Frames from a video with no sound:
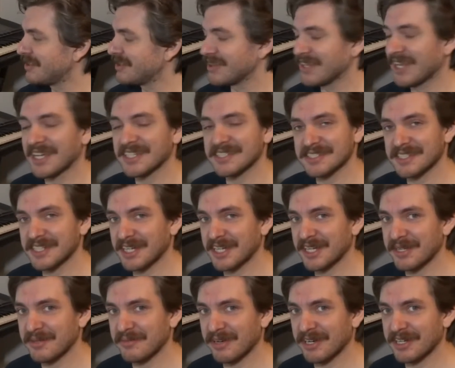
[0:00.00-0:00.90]
The last
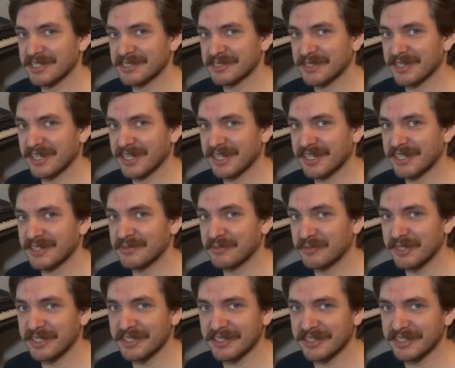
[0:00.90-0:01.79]
time I tried
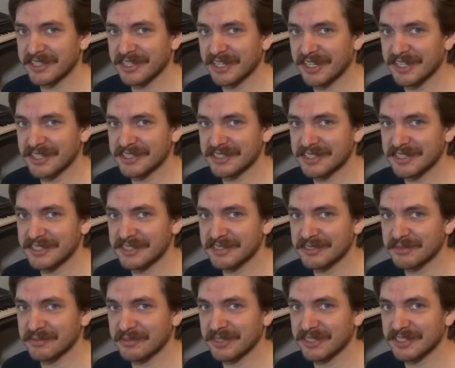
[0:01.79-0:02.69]
weekly content
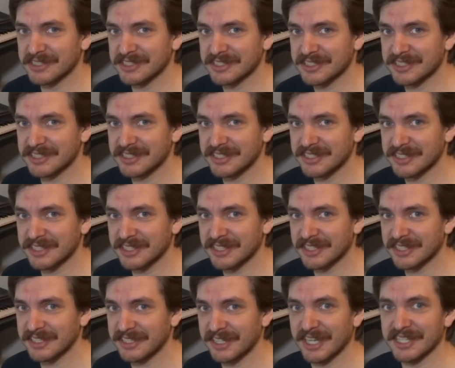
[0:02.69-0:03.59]
was the
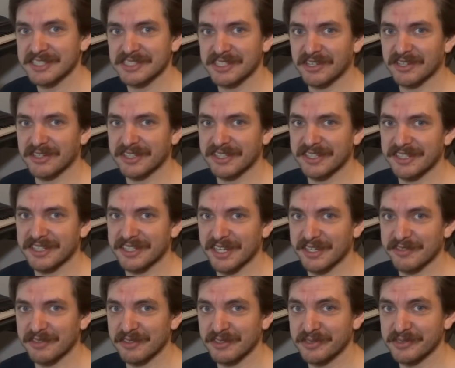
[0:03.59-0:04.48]
NASCAR Heat
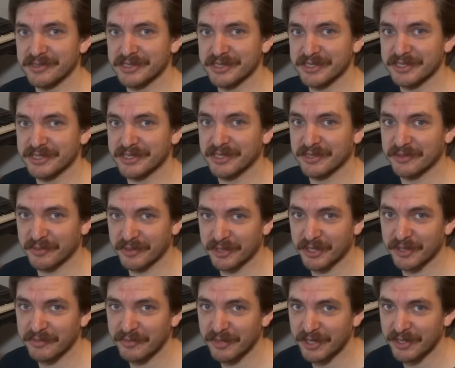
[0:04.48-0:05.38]
Evolution
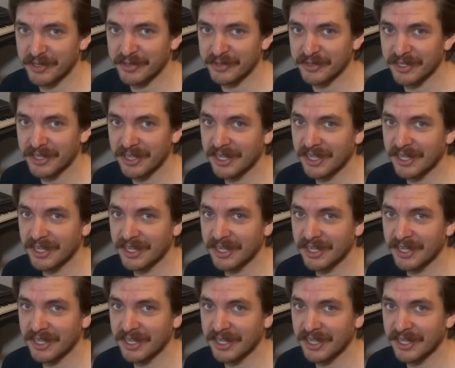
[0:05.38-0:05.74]
career mode,